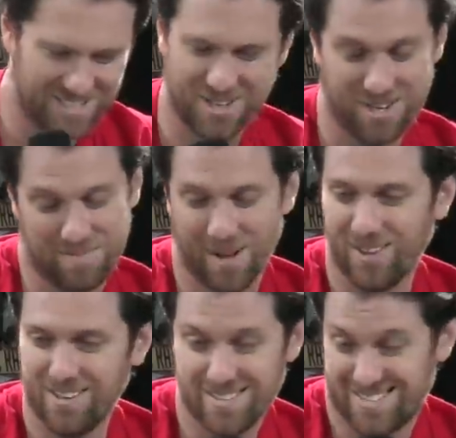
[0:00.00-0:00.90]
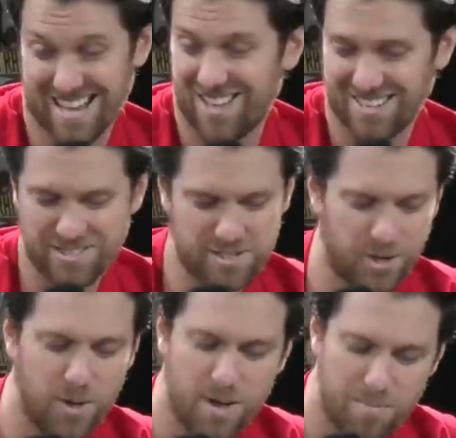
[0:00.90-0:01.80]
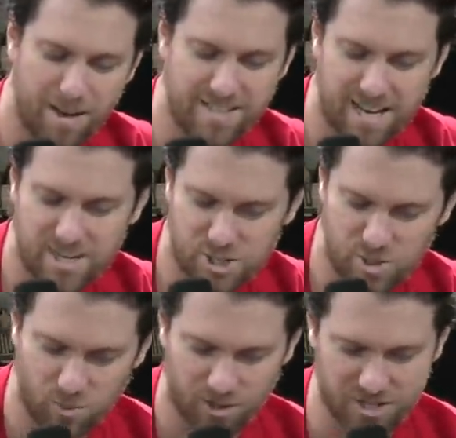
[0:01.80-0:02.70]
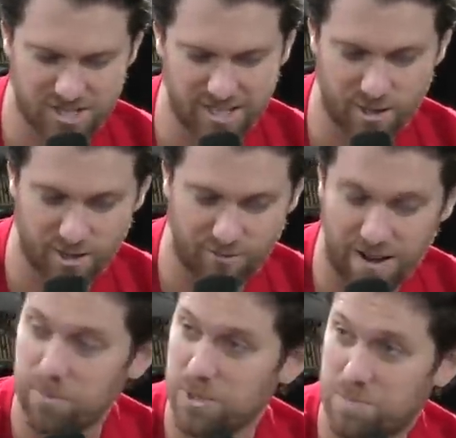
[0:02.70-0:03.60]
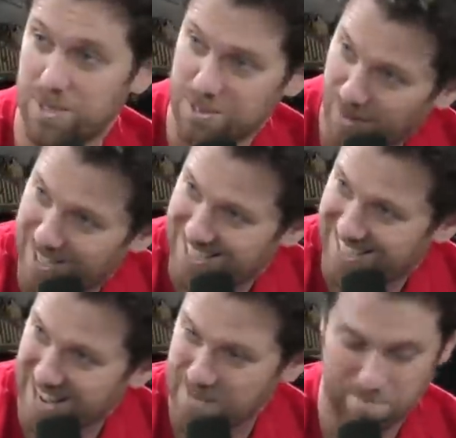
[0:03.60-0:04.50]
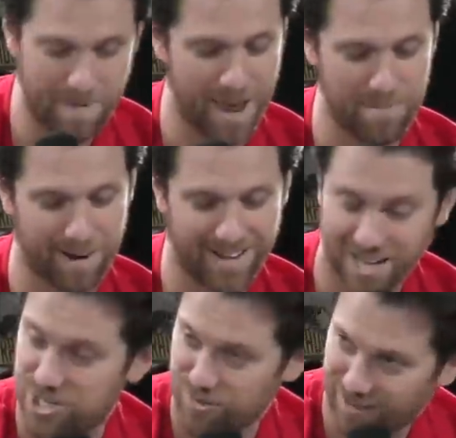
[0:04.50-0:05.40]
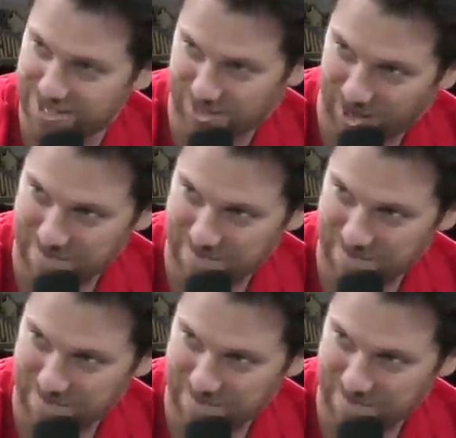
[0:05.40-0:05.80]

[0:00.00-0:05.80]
thought Abella is Italian, so by day, she works in her family's pizza place, and by night, she fights crime.